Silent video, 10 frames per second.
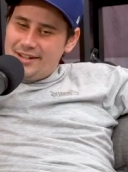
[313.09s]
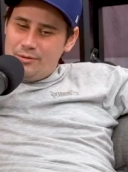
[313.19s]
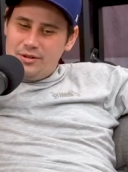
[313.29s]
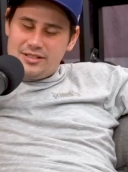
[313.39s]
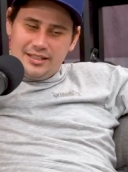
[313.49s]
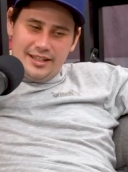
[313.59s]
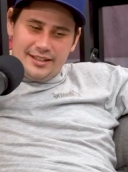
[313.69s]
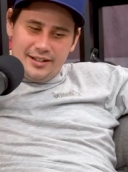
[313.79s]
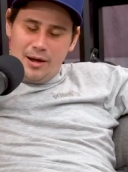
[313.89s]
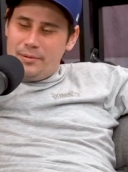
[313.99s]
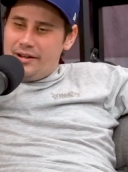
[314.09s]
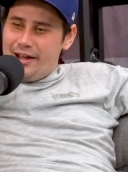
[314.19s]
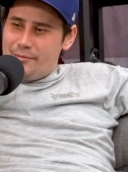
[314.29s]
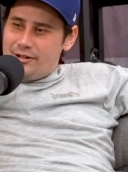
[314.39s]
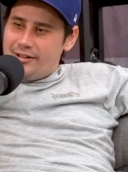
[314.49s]
I want to see like an
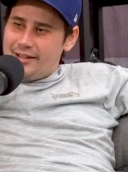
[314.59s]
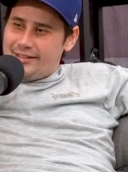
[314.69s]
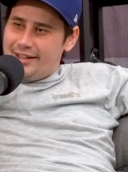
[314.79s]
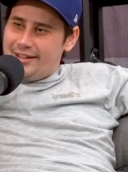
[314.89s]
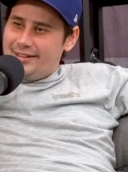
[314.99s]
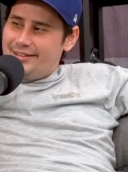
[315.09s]
Oppenheimer like that.